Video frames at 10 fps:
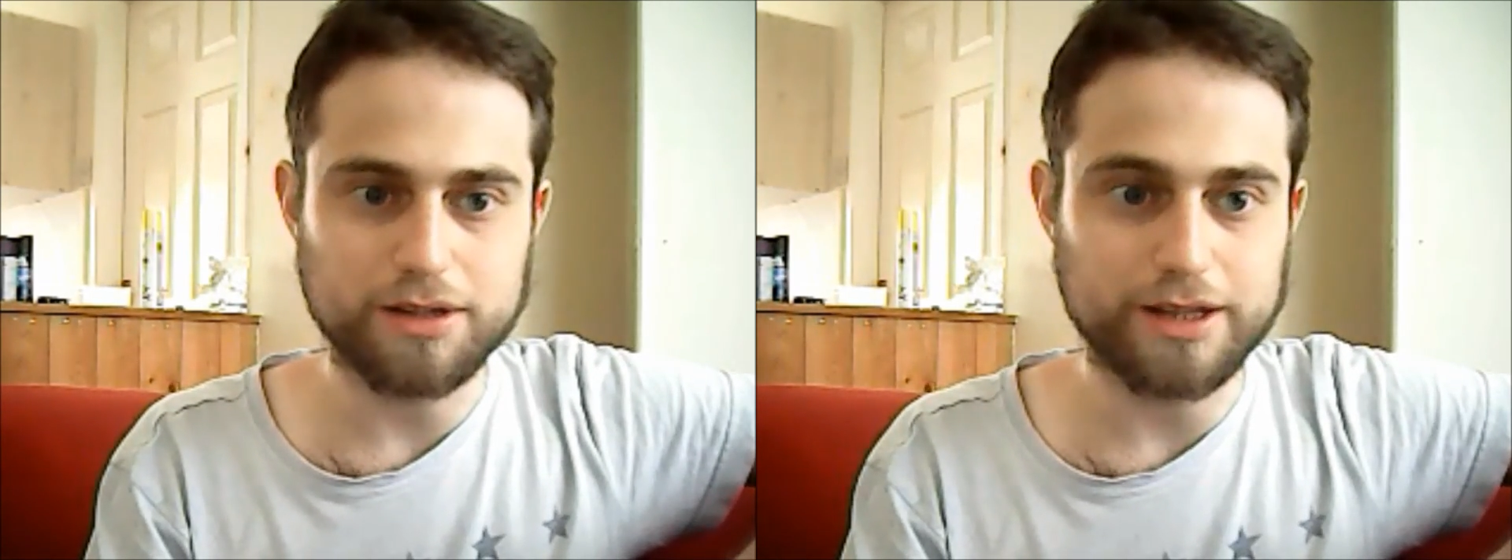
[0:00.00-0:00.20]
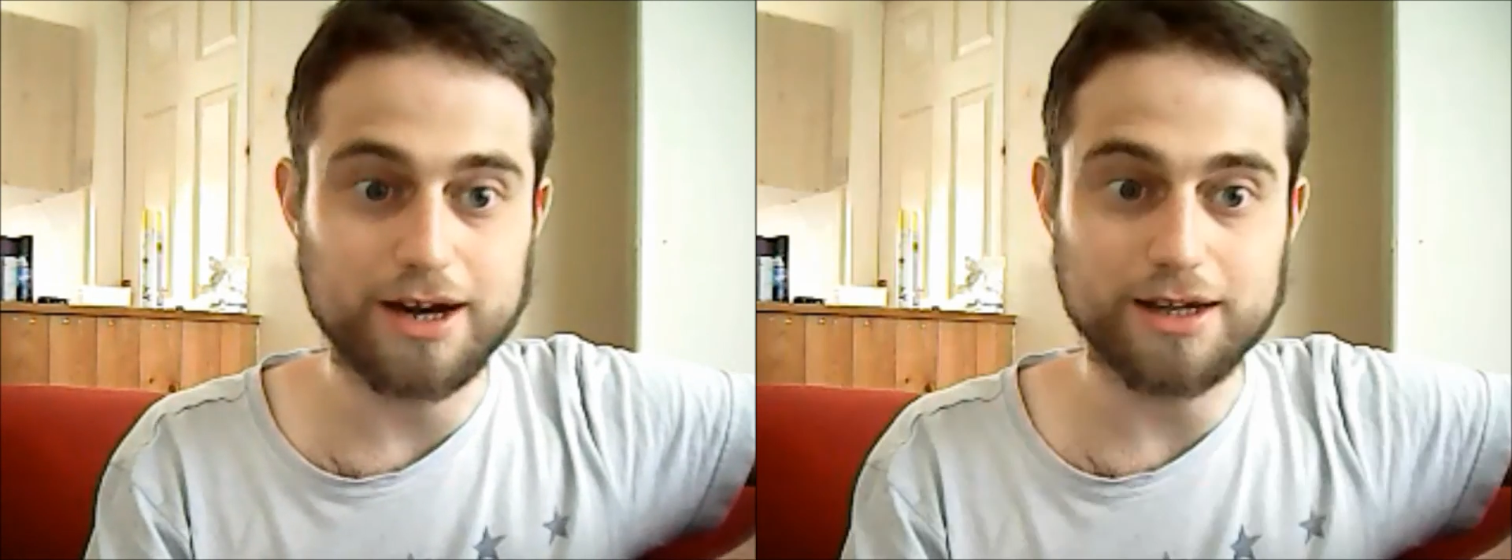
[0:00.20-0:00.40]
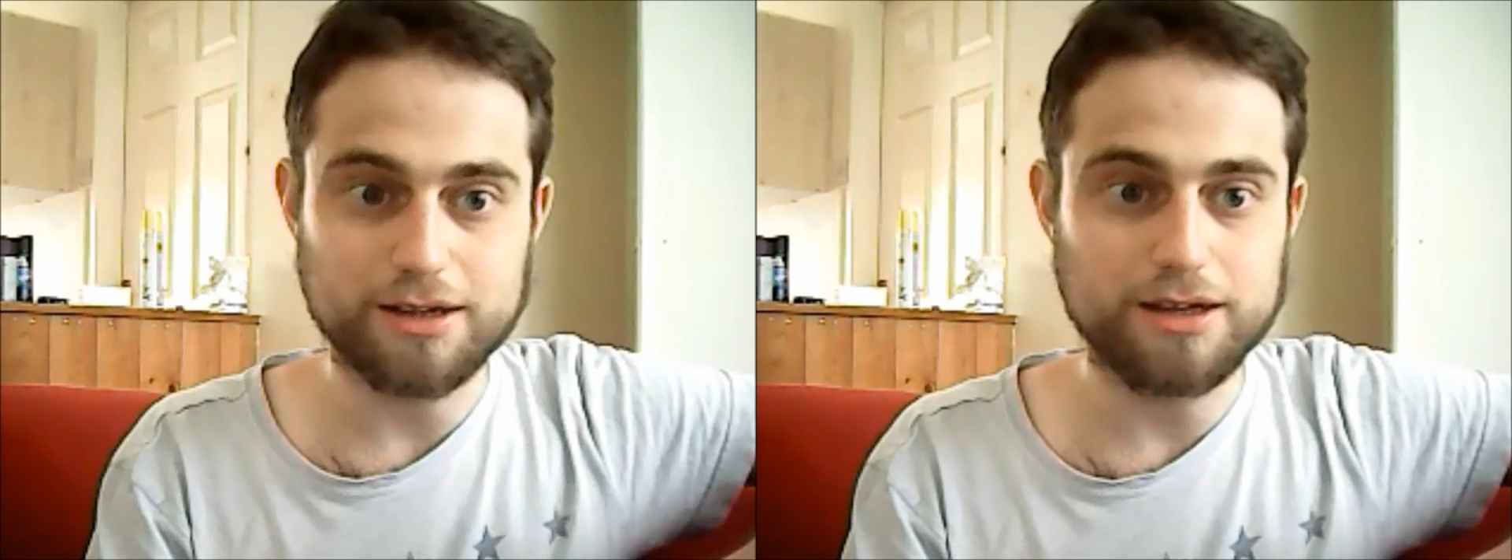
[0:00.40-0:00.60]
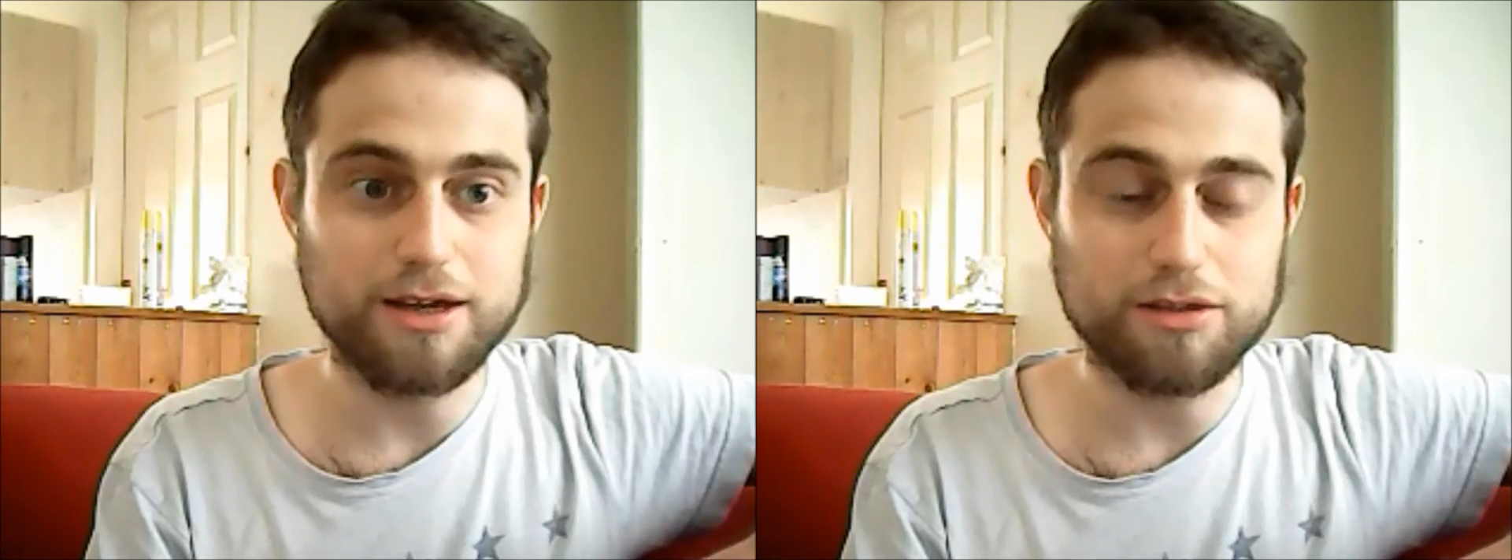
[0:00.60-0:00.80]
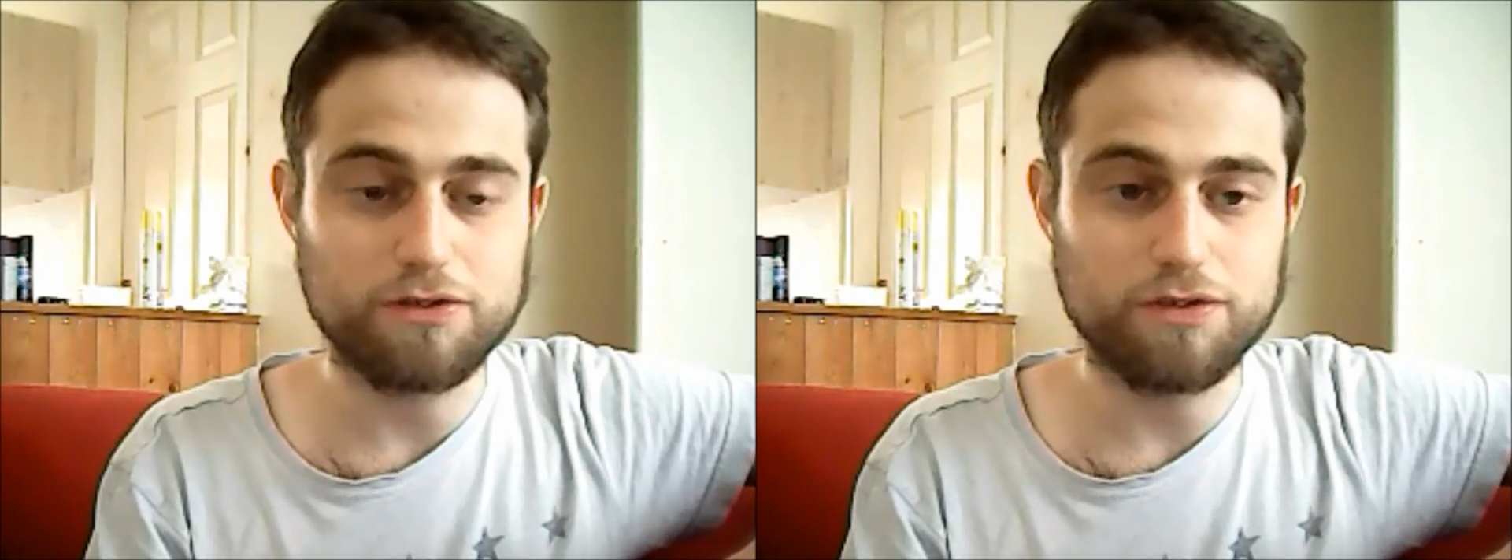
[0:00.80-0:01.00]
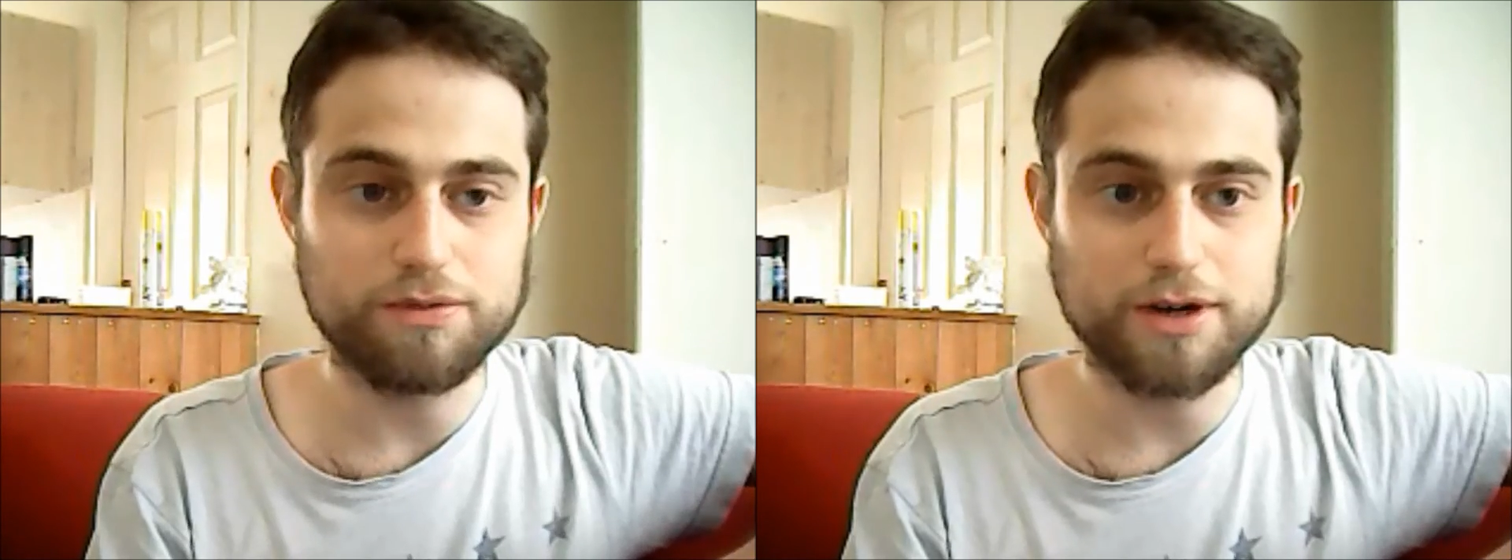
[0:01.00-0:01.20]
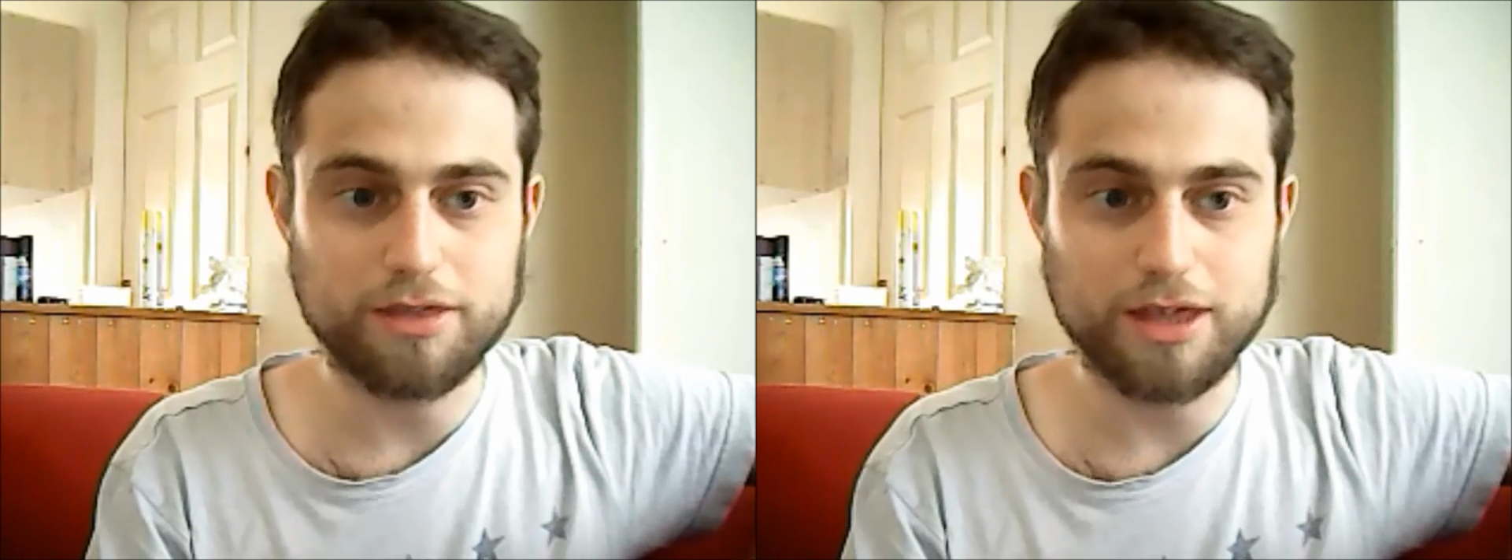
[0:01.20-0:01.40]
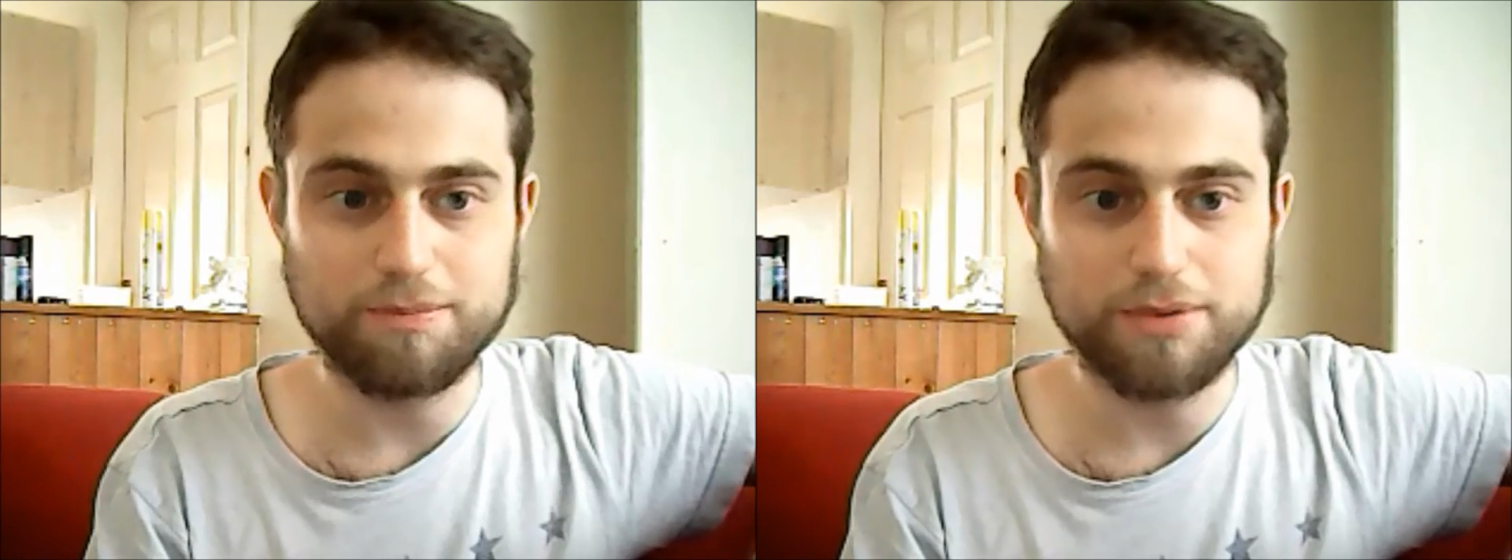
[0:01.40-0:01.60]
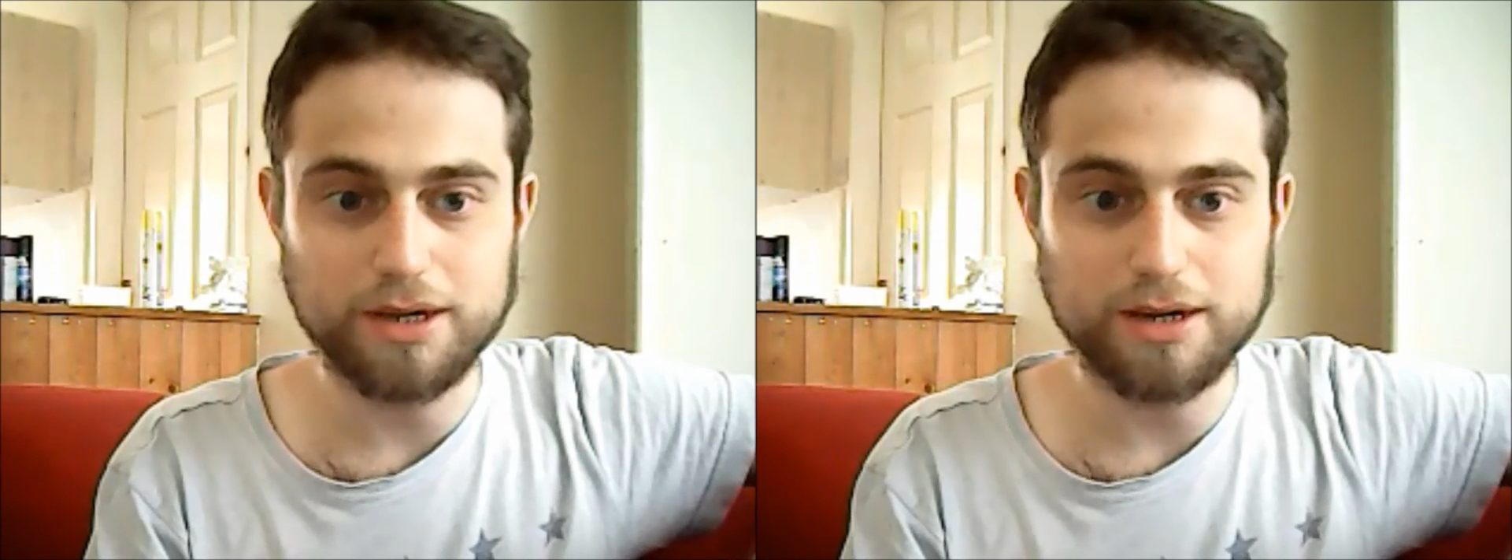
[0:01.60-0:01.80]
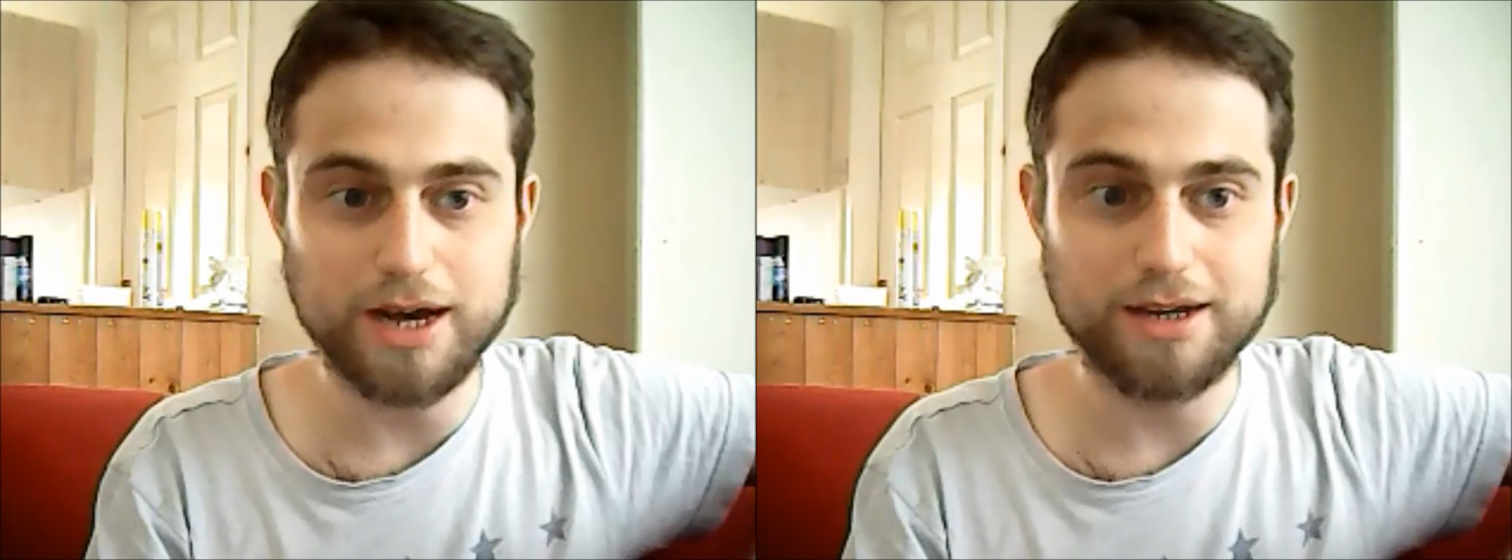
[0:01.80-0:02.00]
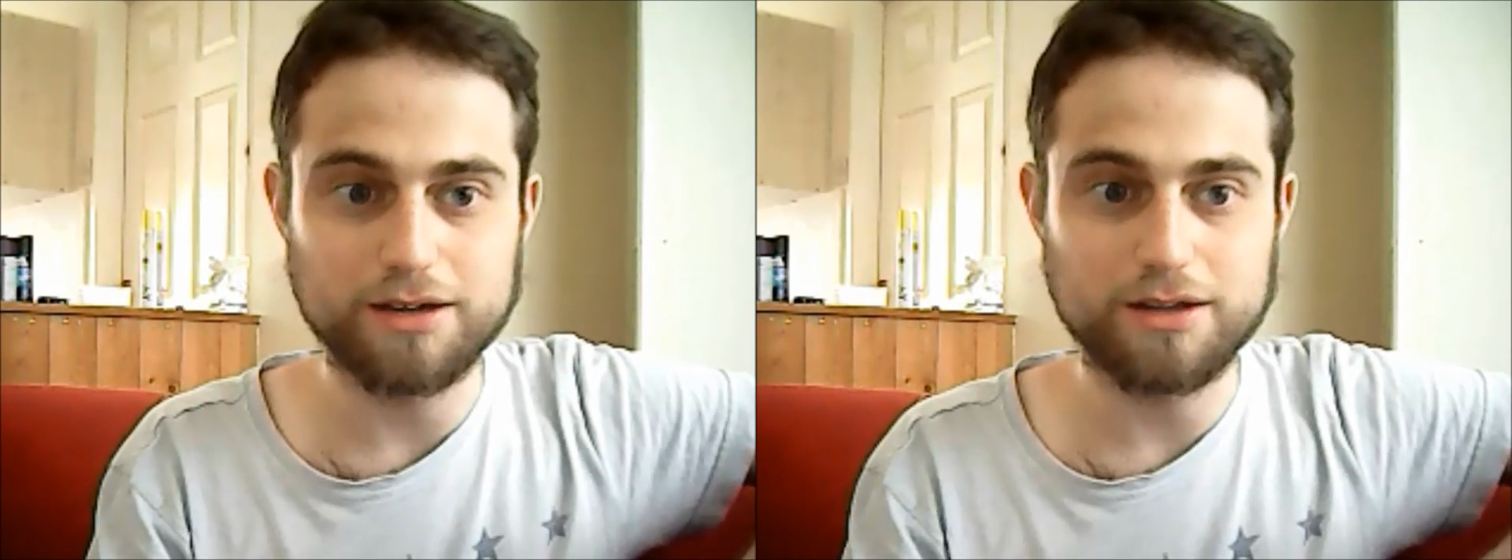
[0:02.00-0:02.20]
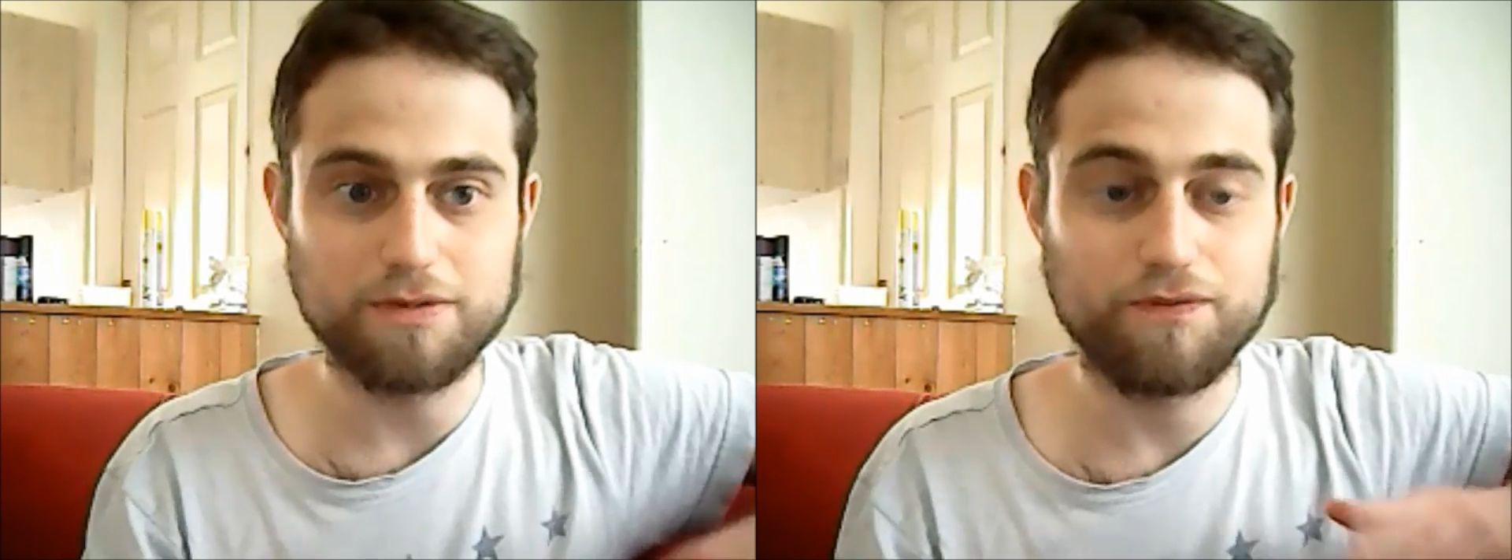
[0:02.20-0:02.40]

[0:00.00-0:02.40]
like he is a true world champion and